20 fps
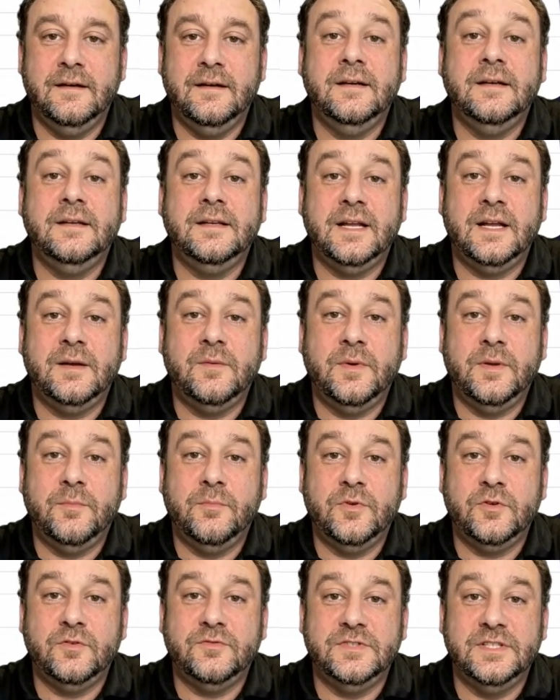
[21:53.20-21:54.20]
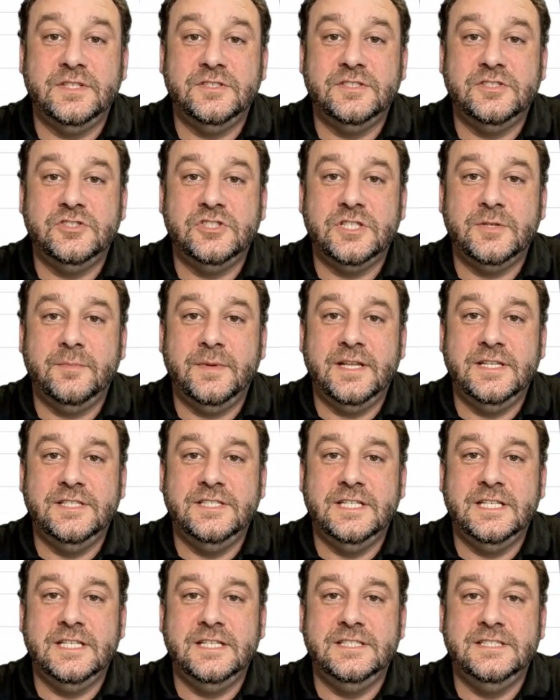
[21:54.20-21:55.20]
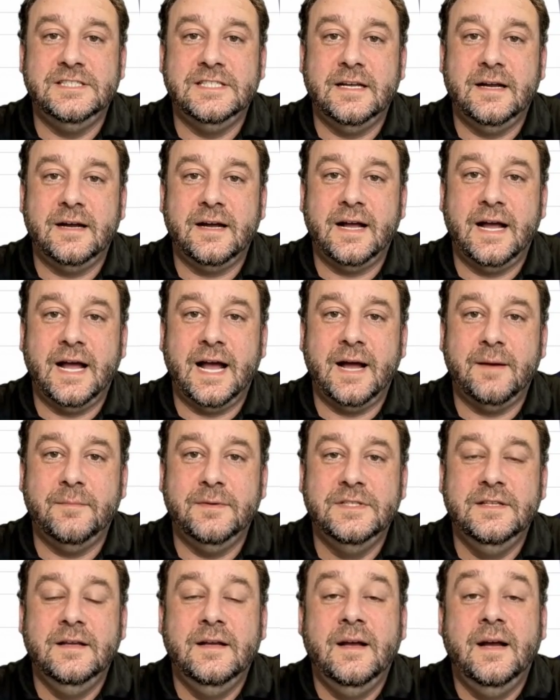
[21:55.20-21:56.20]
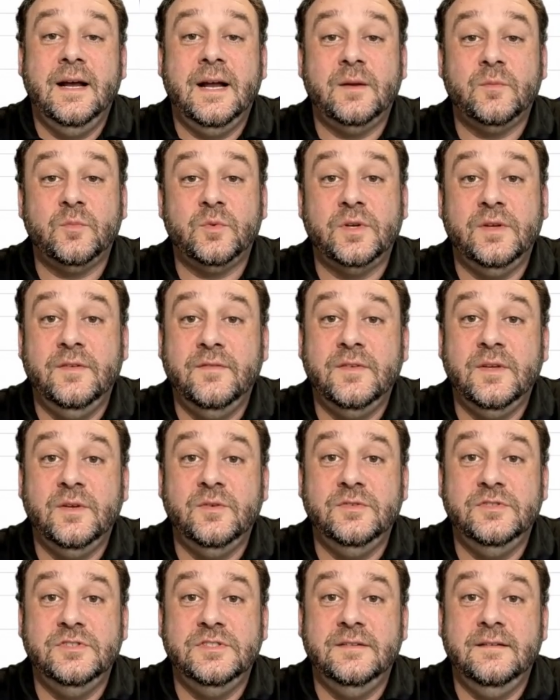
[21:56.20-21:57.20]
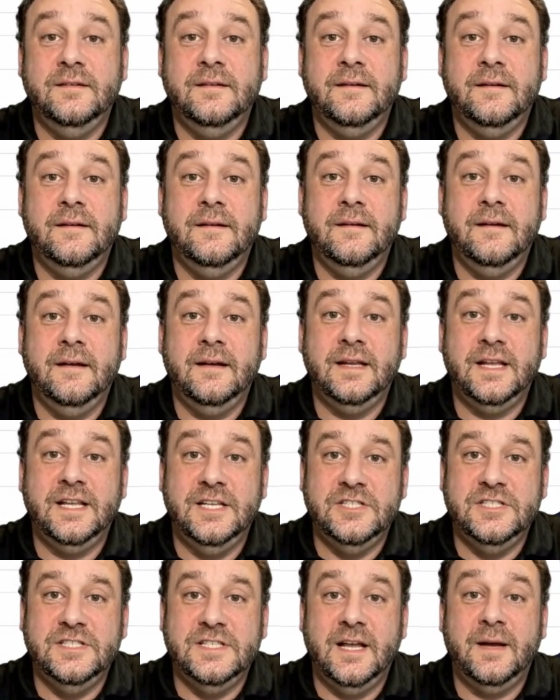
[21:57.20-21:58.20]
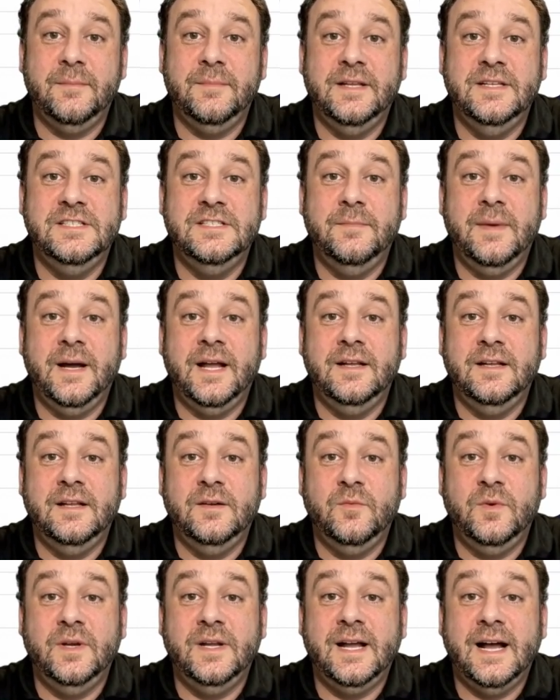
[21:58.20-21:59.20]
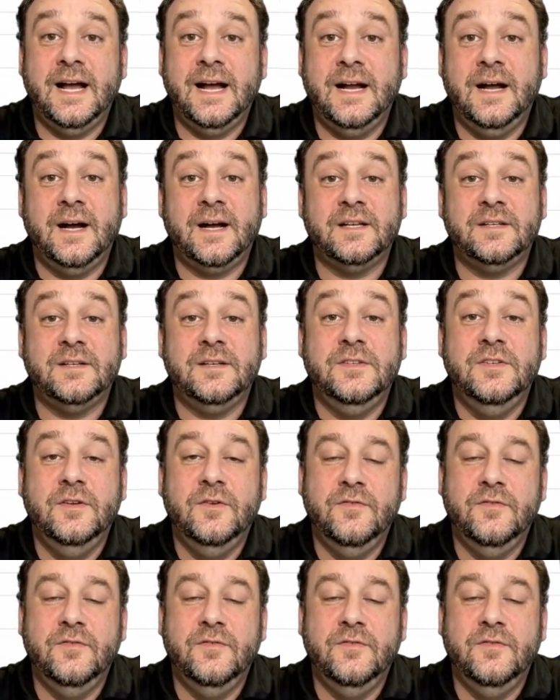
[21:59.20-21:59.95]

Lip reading: Then we moved into GPTs, apps, and workflows. Each step expanded what AI could do